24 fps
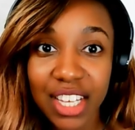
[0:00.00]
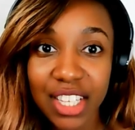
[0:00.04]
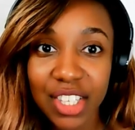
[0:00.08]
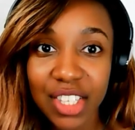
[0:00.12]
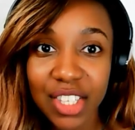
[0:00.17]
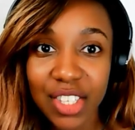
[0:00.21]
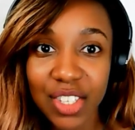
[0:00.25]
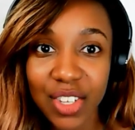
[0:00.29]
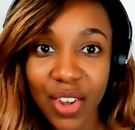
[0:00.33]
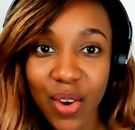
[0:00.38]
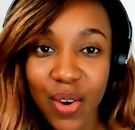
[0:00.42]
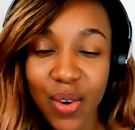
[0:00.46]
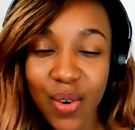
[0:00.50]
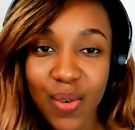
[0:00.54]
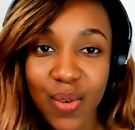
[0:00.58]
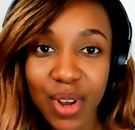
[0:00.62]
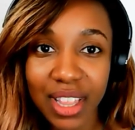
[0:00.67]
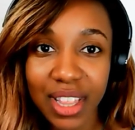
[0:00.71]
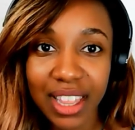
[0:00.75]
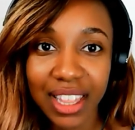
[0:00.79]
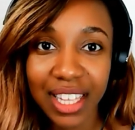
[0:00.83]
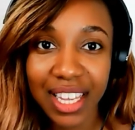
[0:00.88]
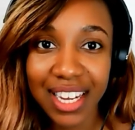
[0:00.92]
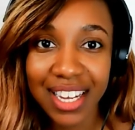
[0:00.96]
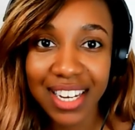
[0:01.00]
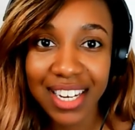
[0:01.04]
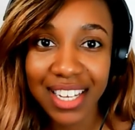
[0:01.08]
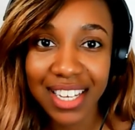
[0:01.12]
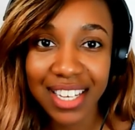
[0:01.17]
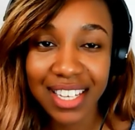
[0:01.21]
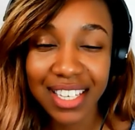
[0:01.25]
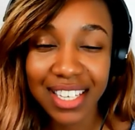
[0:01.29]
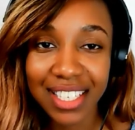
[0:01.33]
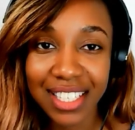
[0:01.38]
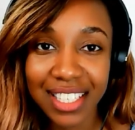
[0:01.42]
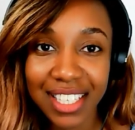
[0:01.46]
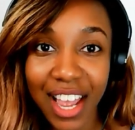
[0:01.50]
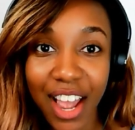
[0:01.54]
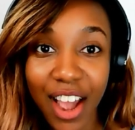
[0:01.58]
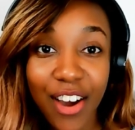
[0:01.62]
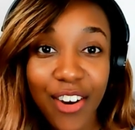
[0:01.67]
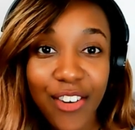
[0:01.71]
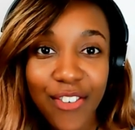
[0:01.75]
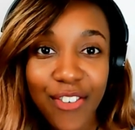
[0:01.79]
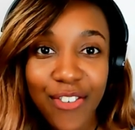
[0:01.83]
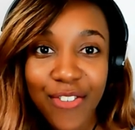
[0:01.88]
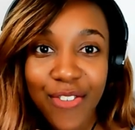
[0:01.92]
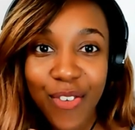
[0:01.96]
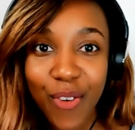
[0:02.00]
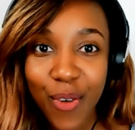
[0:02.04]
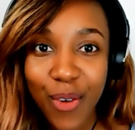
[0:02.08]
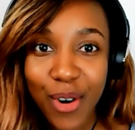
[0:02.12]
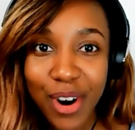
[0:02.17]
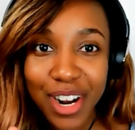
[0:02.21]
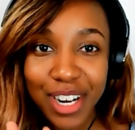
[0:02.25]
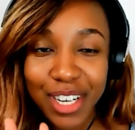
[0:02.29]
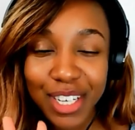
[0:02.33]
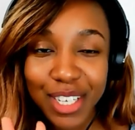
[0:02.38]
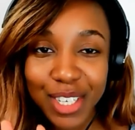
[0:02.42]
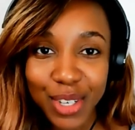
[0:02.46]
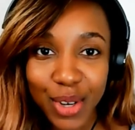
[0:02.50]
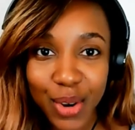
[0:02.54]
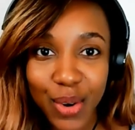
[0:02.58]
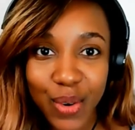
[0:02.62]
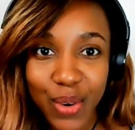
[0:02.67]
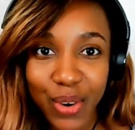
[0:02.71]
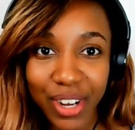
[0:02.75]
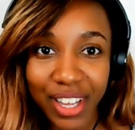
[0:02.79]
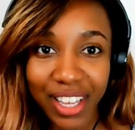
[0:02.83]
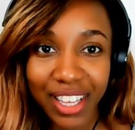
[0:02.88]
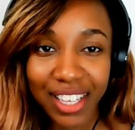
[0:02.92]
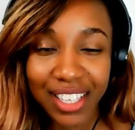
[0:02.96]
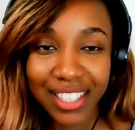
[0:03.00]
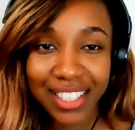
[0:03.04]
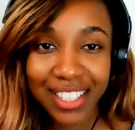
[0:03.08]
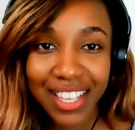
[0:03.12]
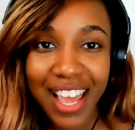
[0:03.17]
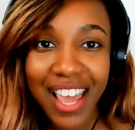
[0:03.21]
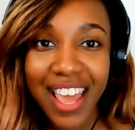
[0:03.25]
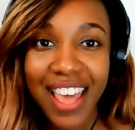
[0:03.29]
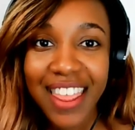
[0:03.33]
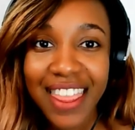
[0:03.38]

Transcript: So, ladies, four toys